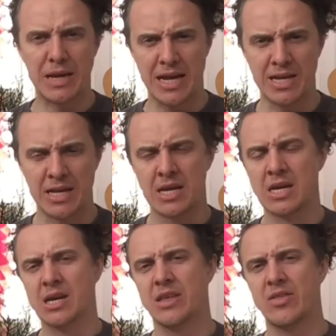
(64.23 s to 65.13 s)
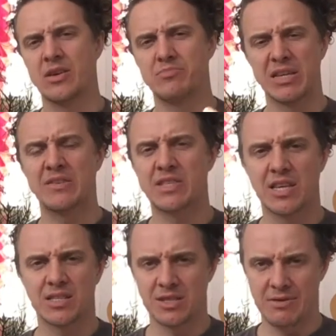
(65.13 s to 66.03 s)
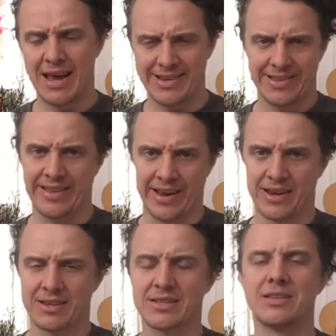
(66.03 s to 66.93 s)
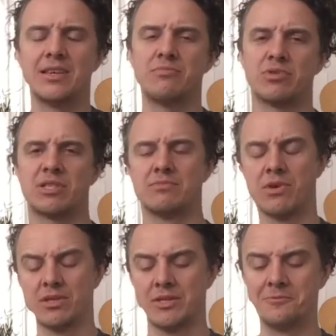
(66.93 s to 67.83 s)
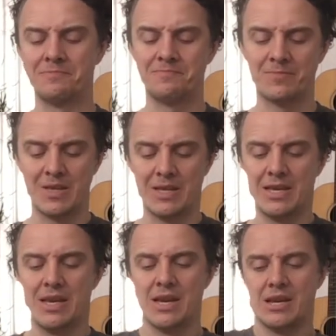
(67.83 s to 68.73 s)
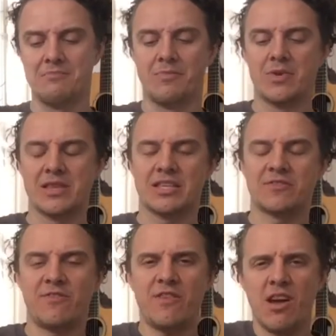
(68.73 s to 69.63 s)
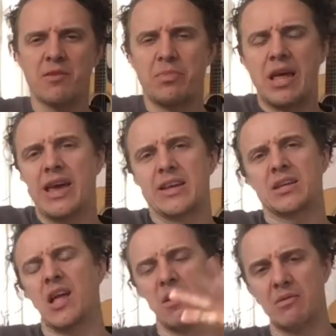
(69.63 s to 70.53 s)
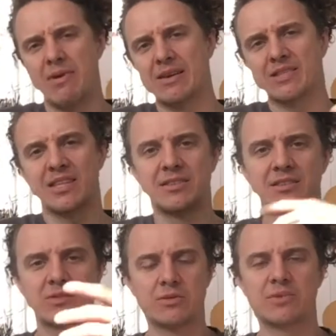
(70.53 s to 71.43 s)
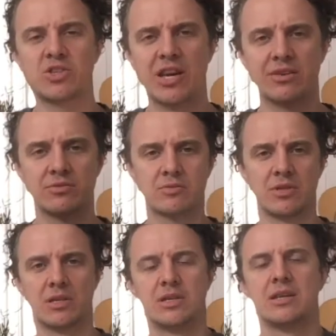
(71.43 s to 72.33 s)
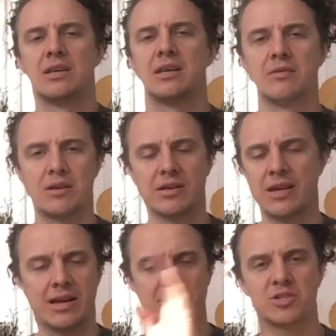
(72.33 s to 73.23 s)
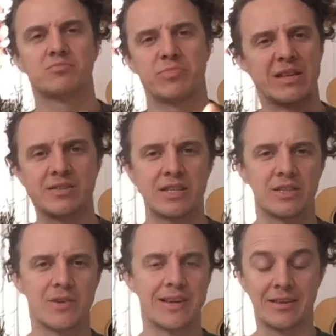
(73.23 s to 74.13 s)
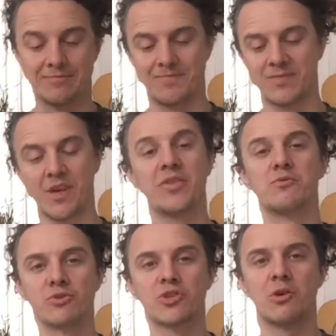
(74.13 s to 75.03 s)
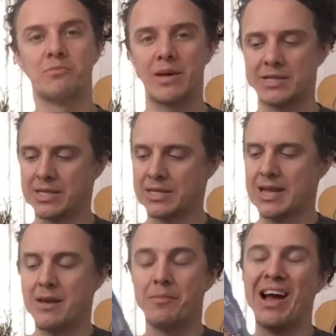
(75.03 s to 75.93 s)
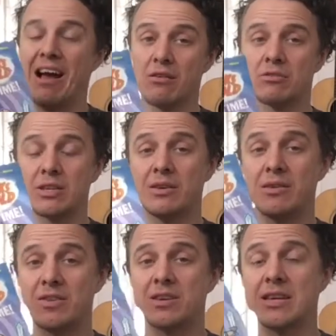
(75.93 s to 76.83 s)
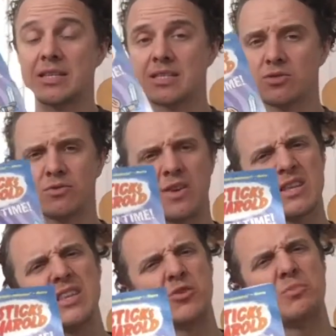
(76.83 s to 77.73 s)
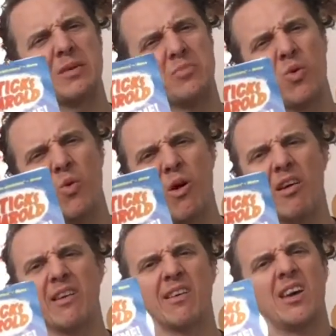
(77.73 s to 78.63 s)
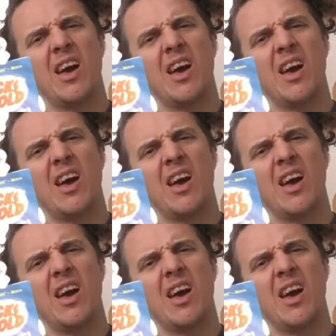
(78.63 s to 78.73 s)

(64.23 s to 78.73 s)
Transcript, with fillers: pig that believes he can do anything he puts his mind to. Um, whether that's fly a plane, climb a mountain, swim the channel, yeah, he just believes he can do anything. Nothing will stop Pigsticks. But Harold, however, is sort of a little bit more quiet